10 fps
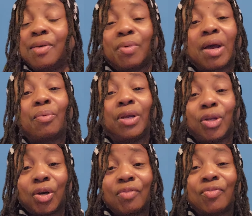when I went
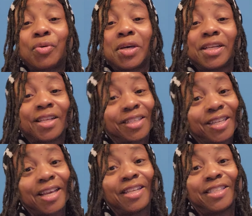looking for it other
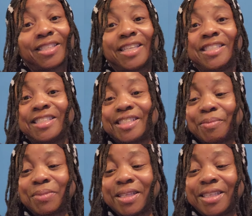day to season
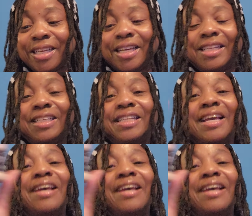something, didn't